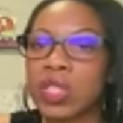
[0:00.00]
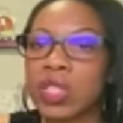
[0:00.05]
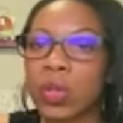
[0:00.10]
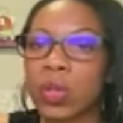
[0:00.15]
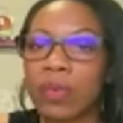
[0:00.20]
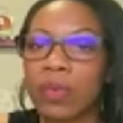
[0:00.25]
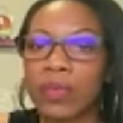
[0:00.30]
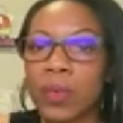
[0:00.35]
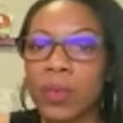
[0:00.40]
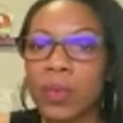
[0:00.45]

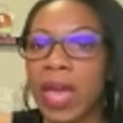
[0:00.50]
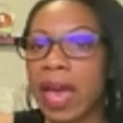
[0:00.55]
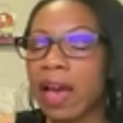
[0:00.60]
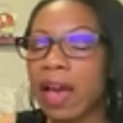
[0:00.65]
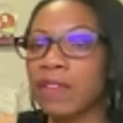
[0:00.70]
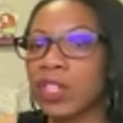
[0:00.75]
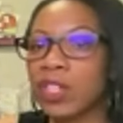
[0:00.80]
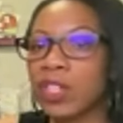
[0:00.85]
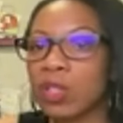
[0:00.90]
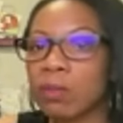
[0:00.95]
So if you
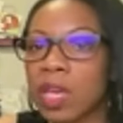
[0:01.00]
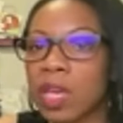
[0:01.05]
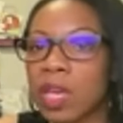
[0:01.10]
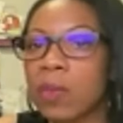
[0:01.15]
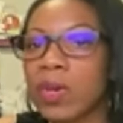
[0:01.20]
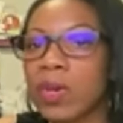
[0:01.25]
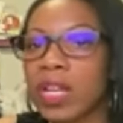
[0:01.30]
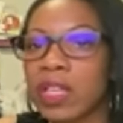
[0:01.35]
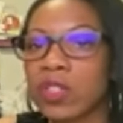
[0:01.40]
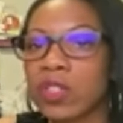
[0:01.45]
haven't, you
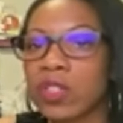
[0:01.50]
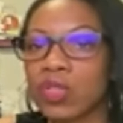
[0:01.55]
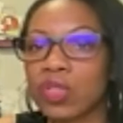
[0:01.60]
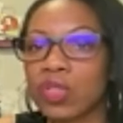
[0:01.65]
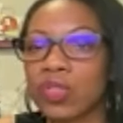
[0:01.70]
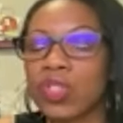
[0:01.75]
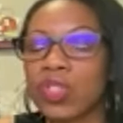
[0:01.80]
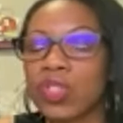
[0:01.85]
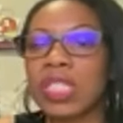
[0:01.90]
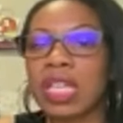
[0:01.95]
may want to
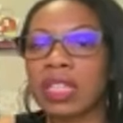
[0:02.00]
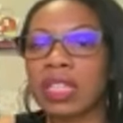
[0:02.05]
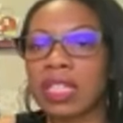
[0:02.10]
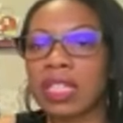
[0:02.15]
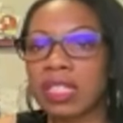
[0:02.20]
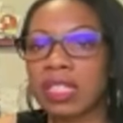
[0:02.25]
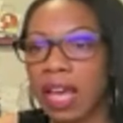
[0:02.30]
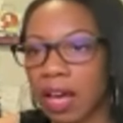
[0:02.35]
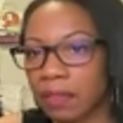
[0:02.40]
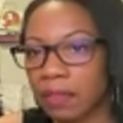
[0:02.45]
just at
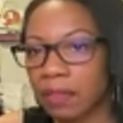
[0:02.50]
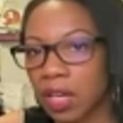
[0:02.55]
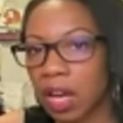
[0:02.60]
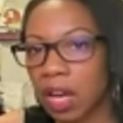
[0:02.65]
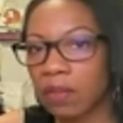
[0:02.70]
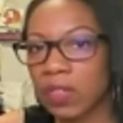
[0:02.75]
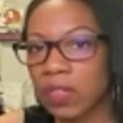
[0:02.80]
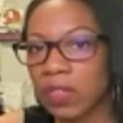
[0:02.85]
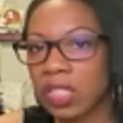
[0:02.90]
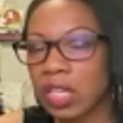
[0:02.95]
least have a
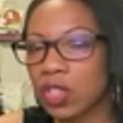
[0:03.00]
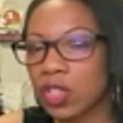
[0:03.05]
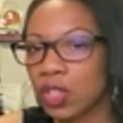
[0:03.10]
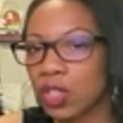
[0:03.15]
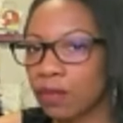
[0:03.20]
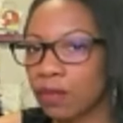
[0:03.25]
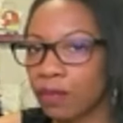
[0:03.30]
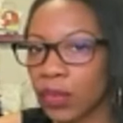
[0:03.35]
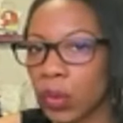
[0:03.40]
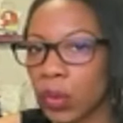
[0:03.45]

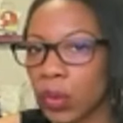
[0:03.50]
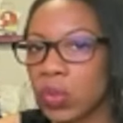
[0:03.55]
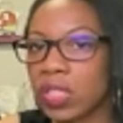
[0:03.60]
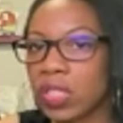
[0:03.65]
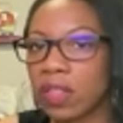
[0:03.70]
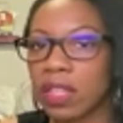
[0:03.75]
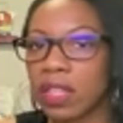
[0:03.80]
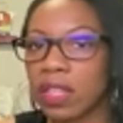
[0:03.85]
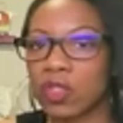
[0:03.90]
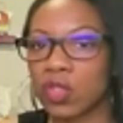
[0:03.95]
conversation
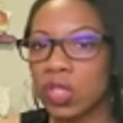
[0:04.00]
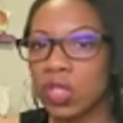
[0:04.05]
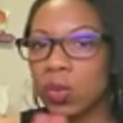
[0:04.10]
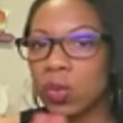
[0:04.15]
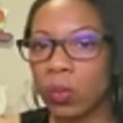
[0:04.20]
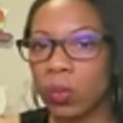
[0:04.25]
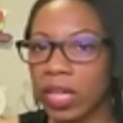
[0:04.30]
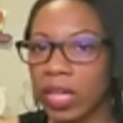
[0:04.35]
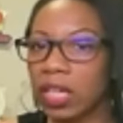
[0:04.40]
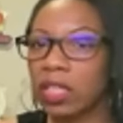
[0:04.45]
first and then
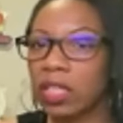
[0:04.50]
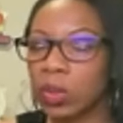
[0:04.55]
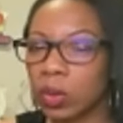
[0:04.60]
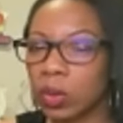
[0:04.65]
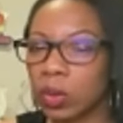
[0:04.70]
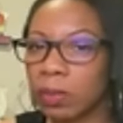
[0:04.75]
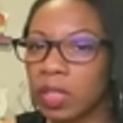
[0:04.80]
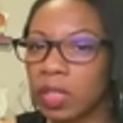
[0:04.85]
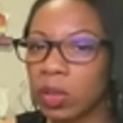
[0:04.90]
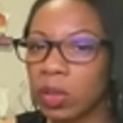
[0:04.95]
just wait a
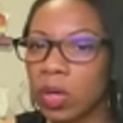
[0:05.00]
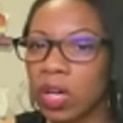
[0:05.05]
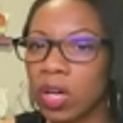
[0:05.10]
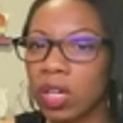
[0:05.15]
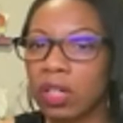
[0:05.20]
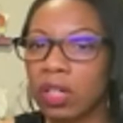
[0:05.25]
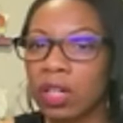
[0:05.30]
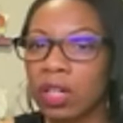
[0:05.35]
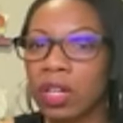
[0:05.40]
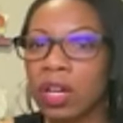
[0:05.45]
little bit
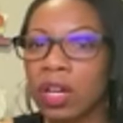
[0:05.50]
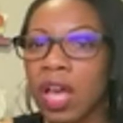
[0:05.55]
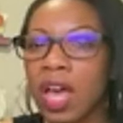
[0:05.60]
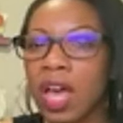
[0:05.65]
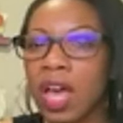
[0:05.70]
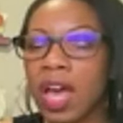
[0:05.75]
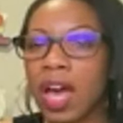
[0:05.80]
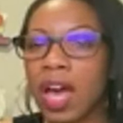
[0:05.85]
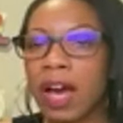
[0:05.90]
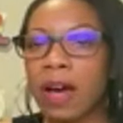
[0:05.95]
longer
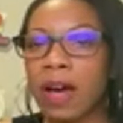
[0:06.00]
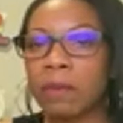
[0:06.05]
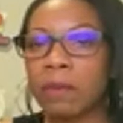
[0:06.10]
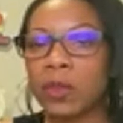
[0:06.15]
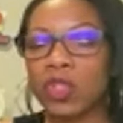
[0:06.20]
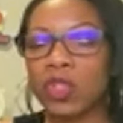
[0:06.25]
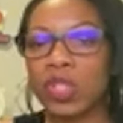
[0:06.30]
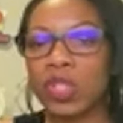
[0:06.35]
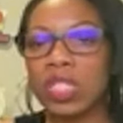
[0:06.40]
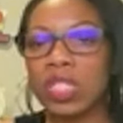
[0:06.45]

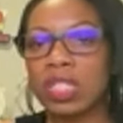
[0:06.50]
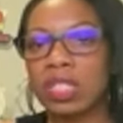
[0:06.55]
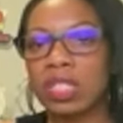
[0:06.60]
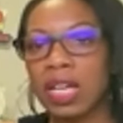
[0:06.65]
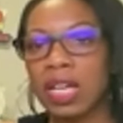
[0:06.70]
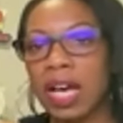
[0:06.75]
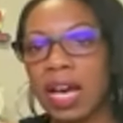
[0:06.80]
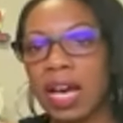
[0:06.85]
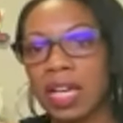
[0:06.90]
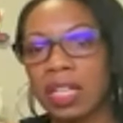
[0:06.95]
um, just
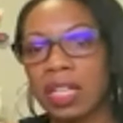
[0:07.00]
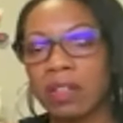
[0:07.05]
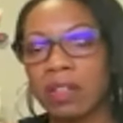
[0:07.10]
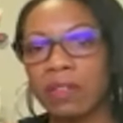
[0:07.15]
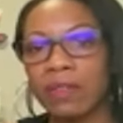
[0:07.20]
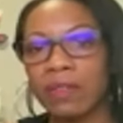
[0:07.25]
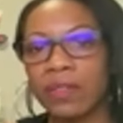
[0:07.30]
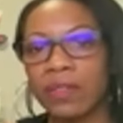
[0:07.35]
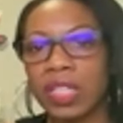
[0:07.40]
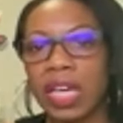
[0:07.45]
to kind
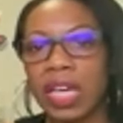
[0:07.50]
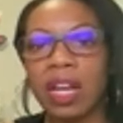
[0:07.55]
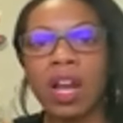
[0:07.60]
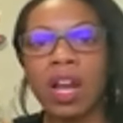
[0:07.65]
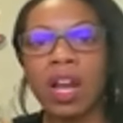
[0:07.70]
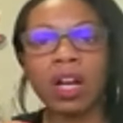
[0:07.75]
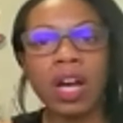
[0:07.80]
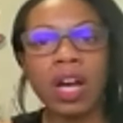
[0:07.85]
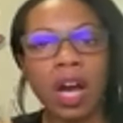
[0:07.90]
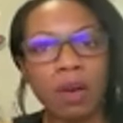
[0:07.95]
of get
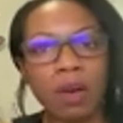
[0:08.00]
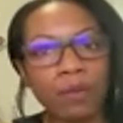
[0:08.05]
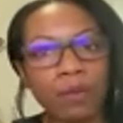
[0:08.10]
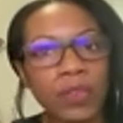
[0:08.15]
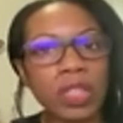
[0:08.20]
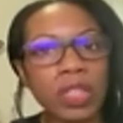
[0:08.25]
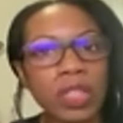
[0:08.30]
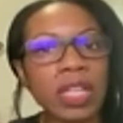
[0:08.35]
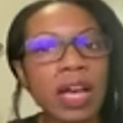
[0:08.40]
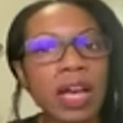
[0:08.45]
her
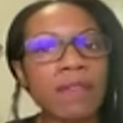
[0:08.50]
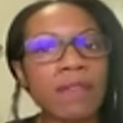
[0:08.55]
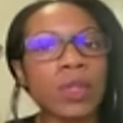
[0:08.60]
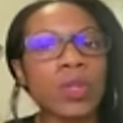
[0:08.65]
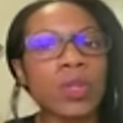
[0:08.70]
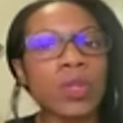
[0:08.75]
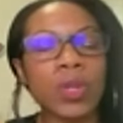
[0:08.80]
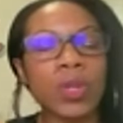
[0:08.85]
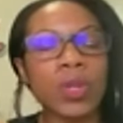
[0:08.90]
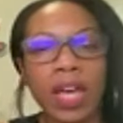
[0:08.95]
comfort
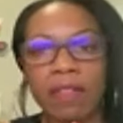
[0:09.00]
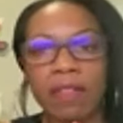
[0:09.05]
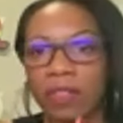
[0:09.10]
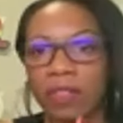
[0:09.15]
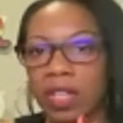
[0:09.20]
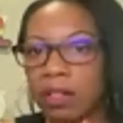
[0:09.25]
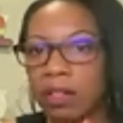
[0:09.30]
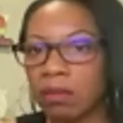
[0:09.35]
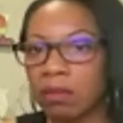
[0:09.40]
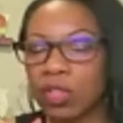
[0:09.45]
level.
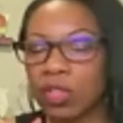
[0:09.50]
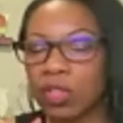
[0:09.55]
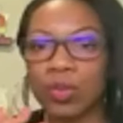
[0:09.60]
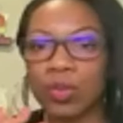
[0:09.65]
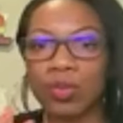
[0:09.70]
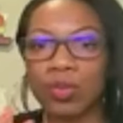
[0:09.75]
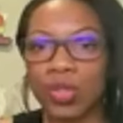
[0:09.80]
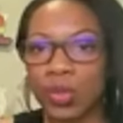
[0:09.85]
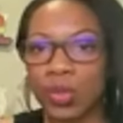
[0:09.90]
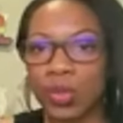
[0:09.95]
And then
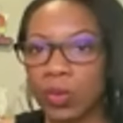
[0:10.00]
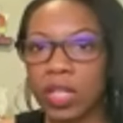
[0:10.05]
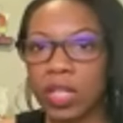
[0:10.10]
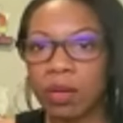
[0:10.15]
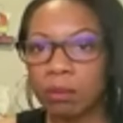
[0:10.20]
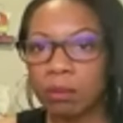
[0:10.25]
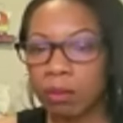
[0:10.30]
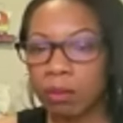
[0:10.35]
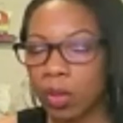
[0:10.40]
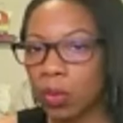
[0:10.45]
you two
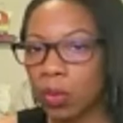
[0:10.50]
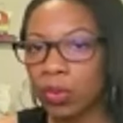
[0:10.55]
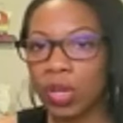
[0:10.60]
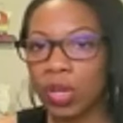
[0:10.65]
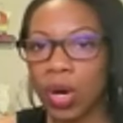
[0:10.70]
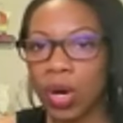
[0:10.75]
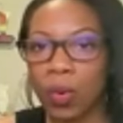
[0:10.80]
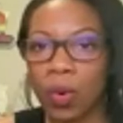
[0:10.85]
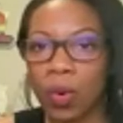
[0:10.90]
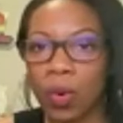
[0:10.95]
can
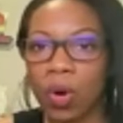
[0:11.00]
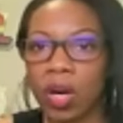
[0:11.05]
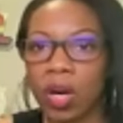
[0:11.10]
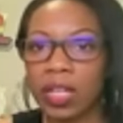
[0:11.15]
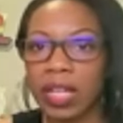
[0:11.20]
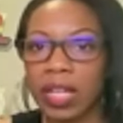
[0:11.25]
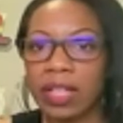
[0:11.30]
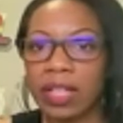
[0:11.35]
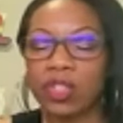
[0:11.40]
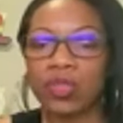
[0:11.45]
both go
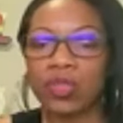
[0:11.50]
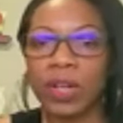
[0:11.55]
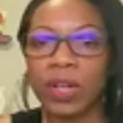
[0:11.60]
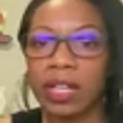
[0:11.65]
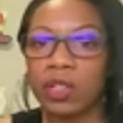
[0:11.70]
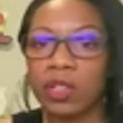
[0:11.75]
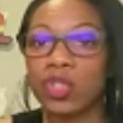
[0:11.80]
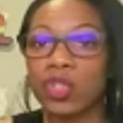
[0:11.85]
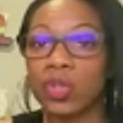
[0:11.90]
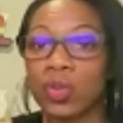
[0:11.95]
on and
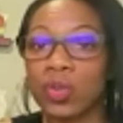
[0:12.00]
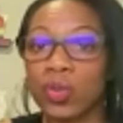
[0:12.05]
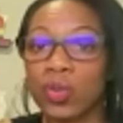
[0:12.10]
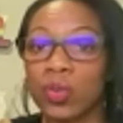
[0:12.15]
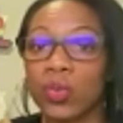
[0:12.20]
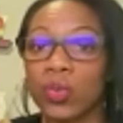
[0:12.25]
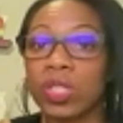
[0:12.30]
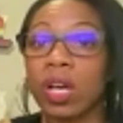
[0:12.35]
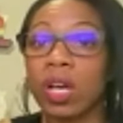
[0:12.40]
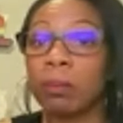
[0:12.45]
try to
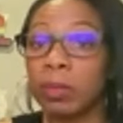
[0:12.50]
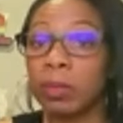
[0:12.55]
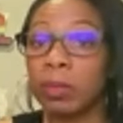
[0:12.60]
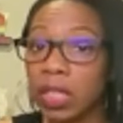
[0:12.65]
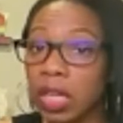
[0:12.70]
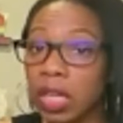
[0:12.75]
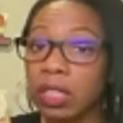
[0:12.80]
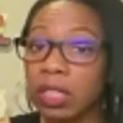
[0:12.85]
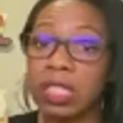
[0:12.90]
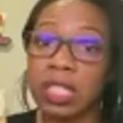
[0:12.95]
choose a
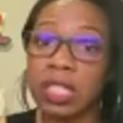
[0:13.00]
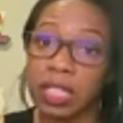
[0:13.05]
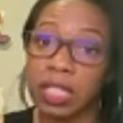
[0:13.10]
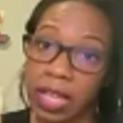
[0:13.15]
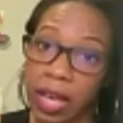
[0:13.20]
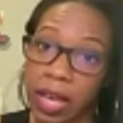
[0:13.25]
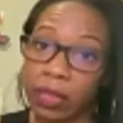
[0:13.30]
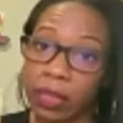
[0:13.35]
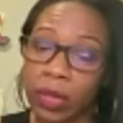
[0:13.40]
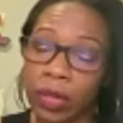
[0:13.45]
plug
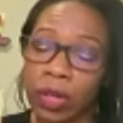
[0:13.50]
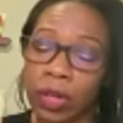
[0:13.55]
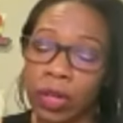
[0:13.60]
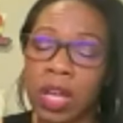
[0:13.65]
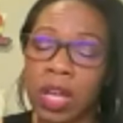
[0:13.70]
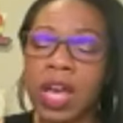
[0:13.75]
together.